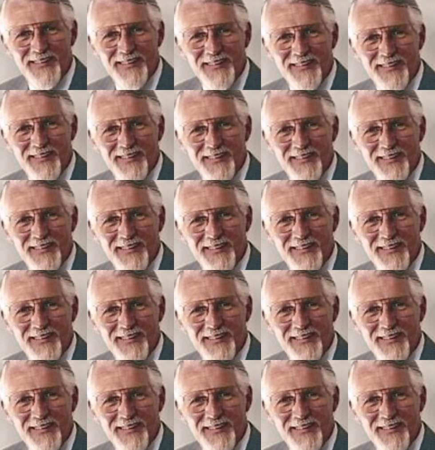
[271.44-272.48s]

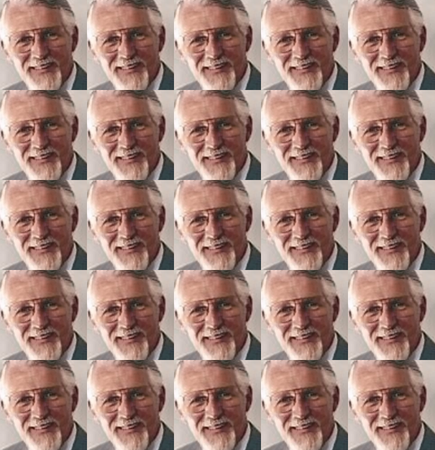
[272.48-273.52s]

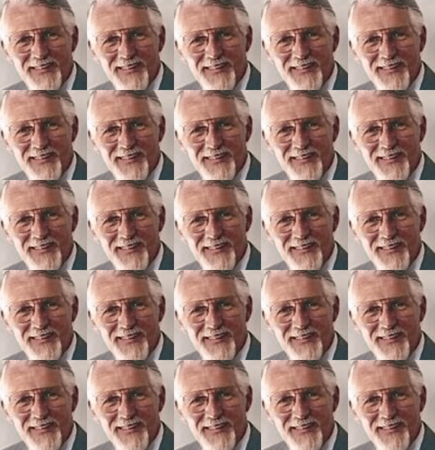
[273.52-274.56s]

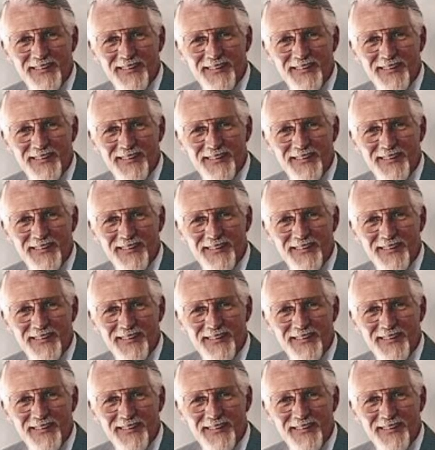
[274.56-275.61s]

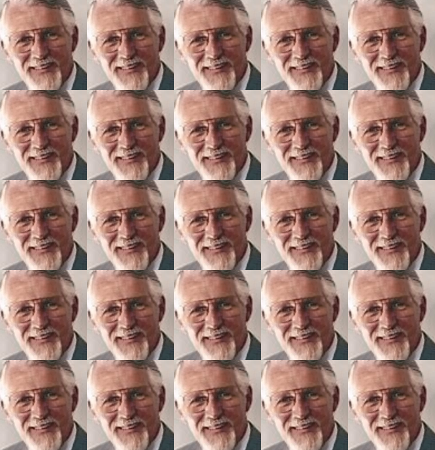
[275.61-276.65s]

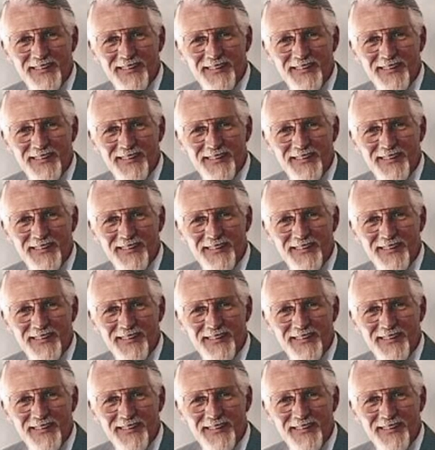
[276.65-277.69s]

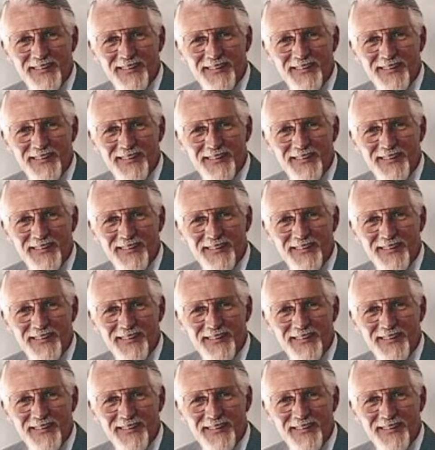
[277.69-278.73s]

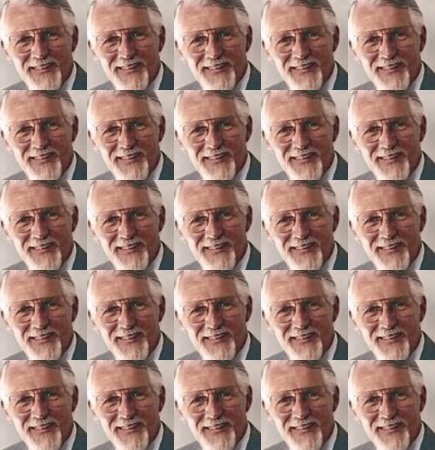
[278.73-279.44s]
This is a still picture; no speech is visible.